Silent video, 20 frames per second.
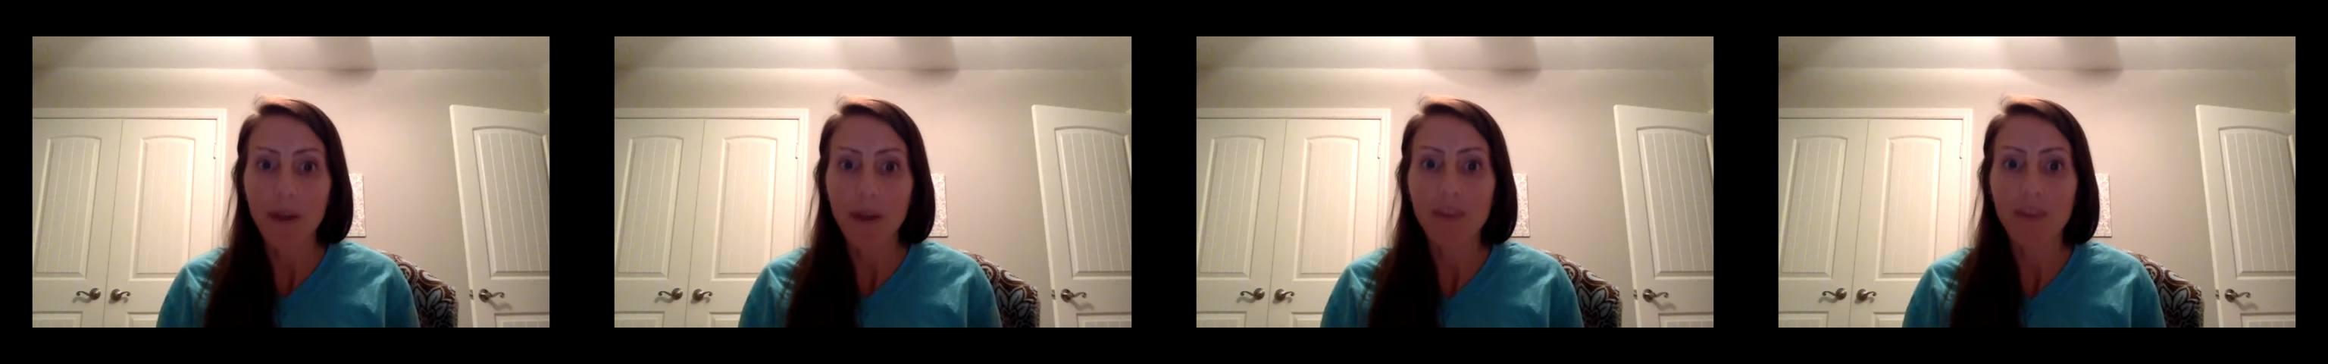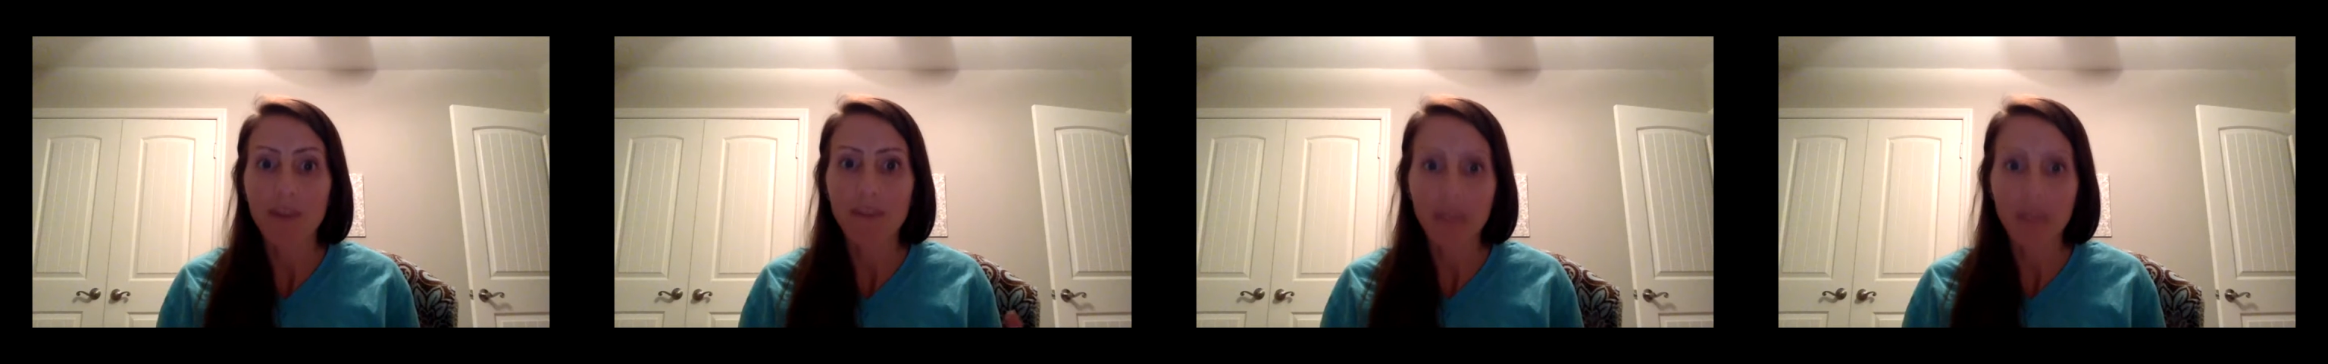to
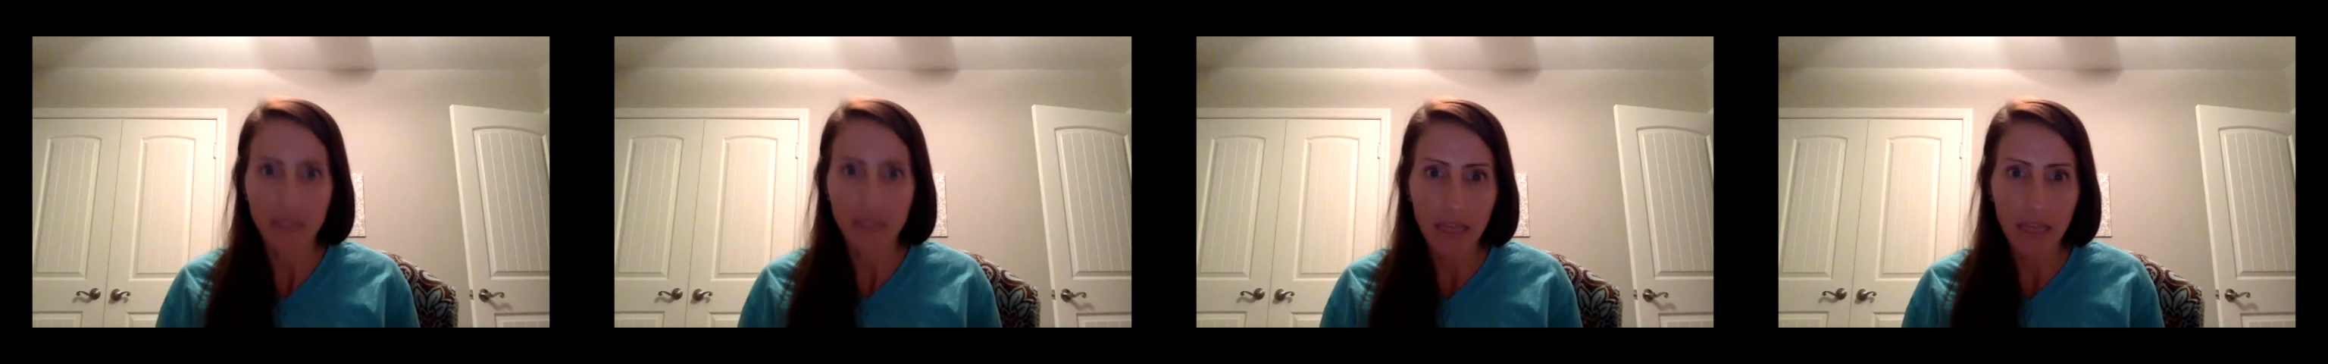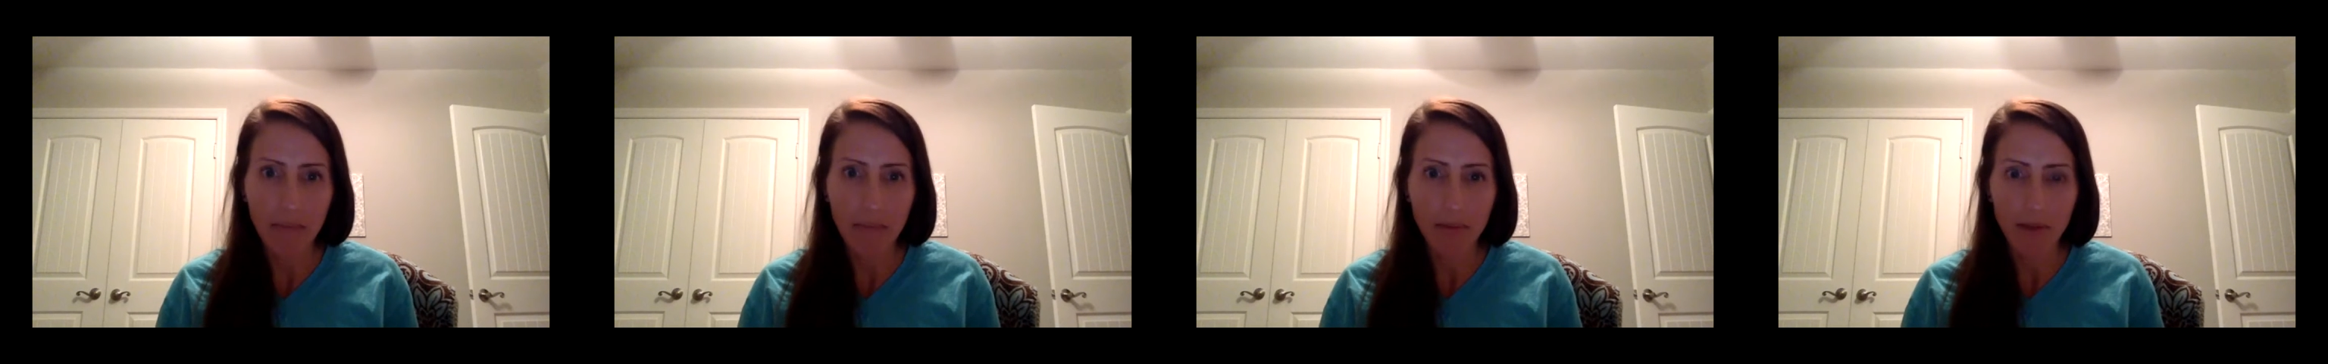feel like
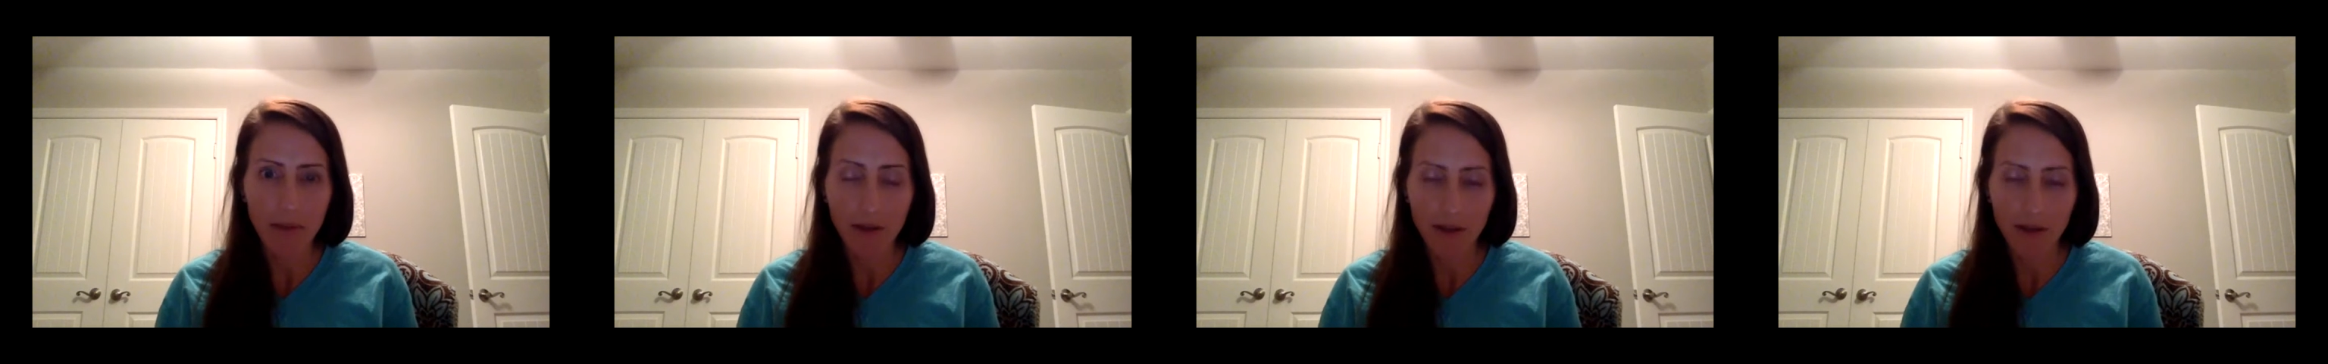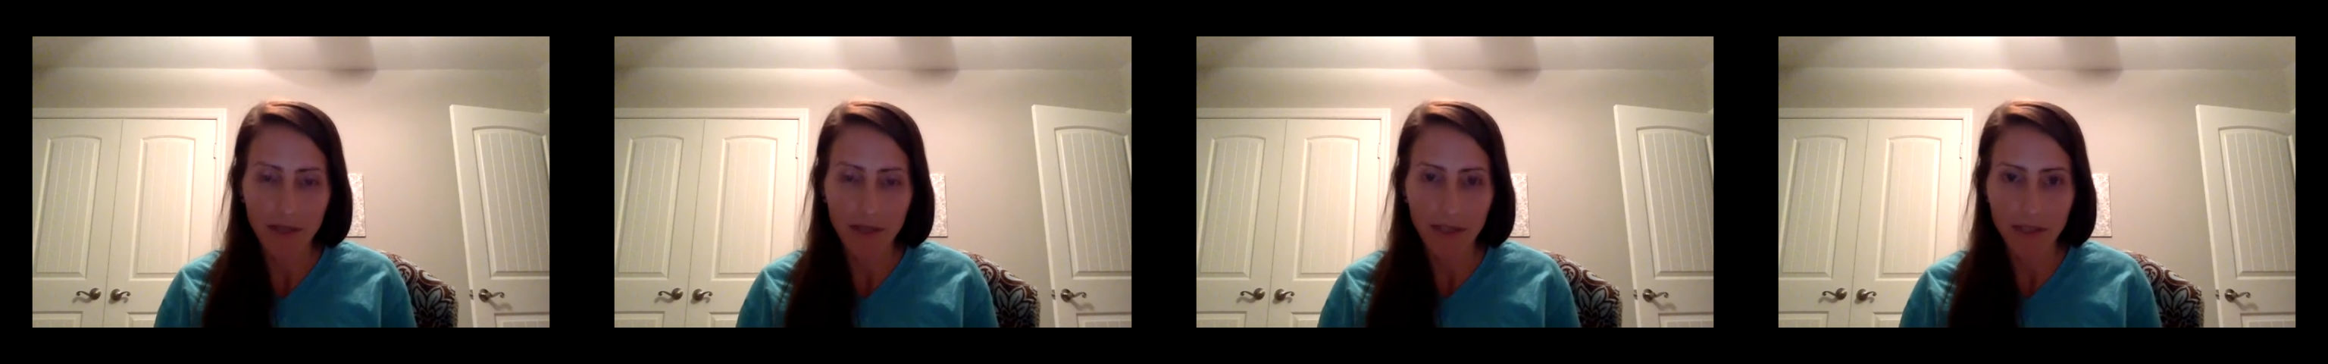they
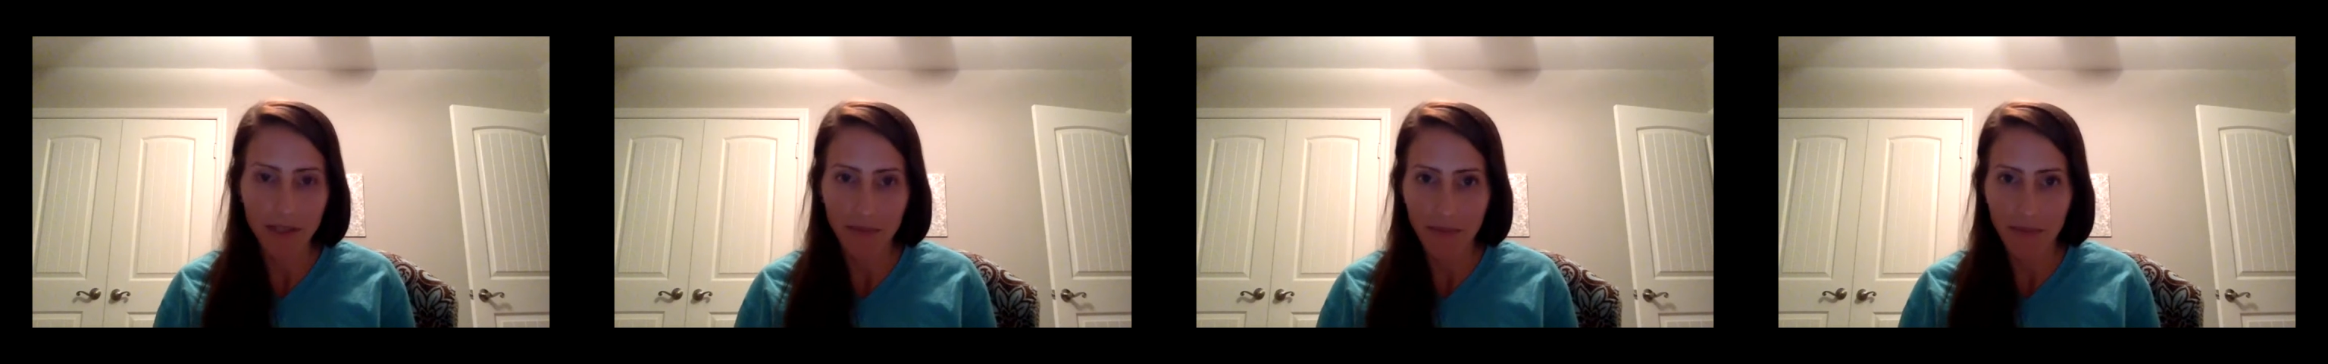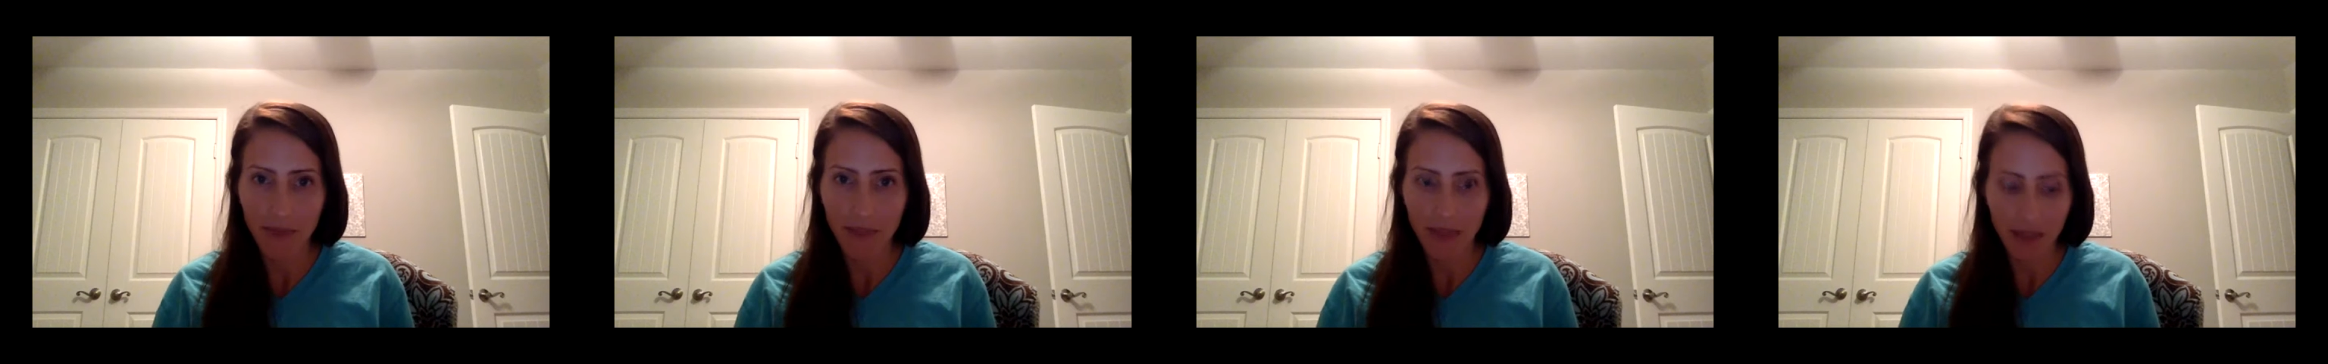belong to
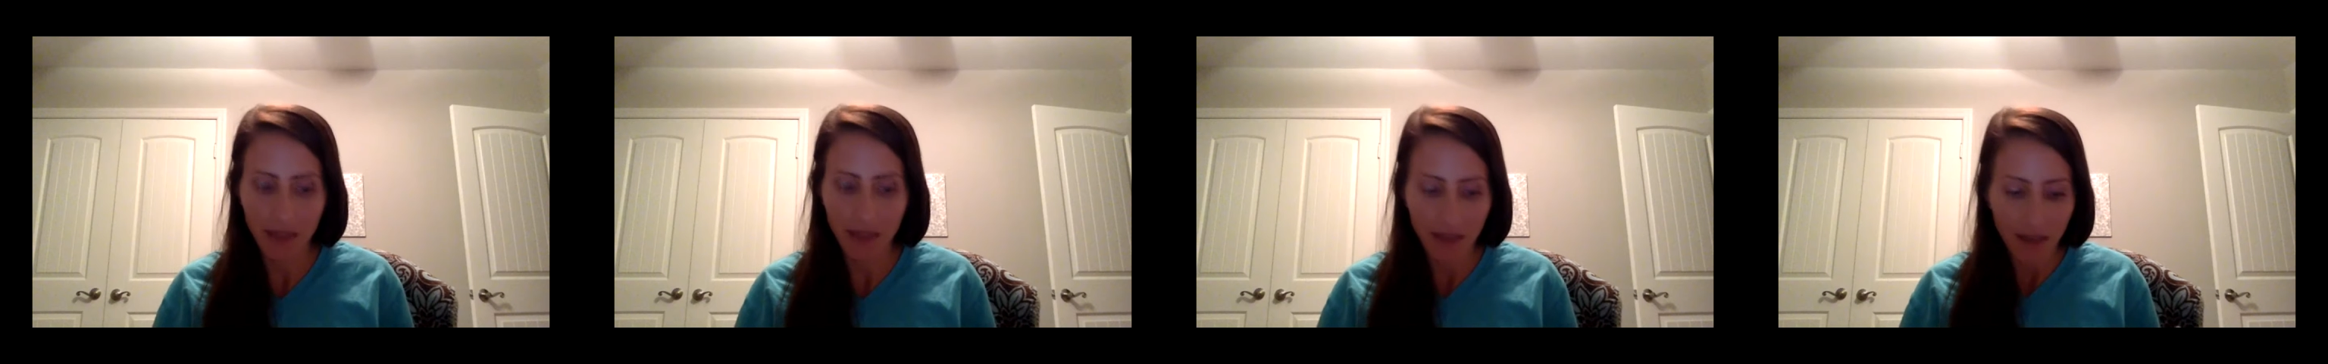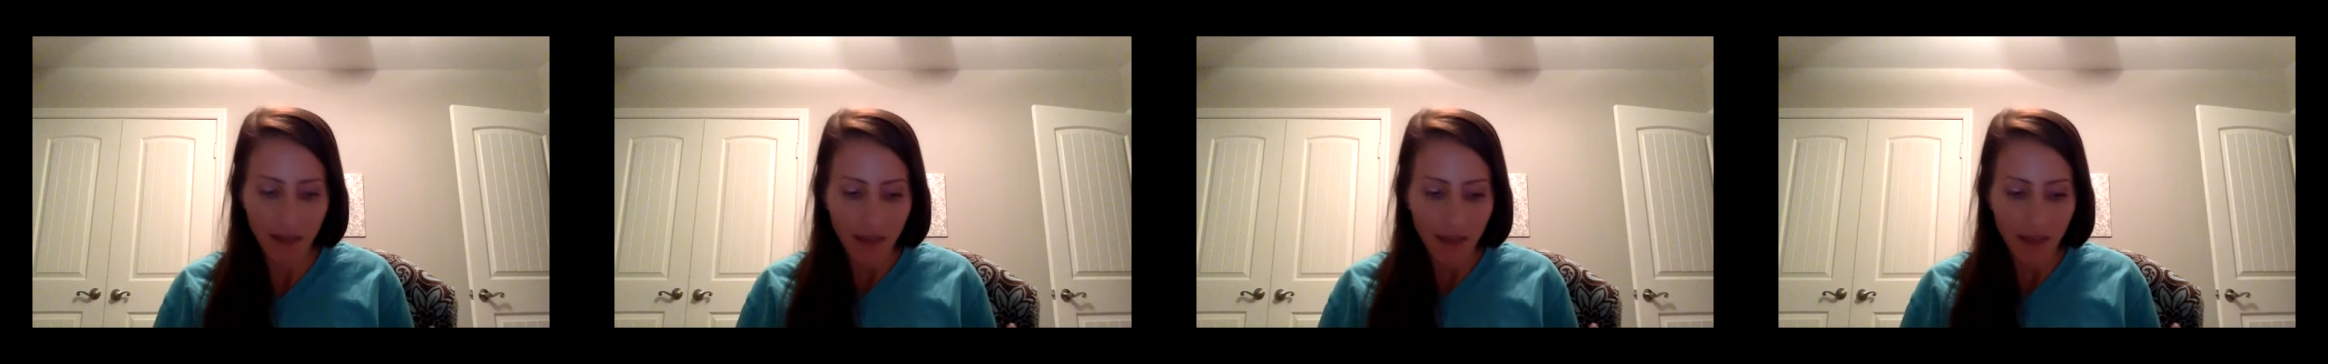something.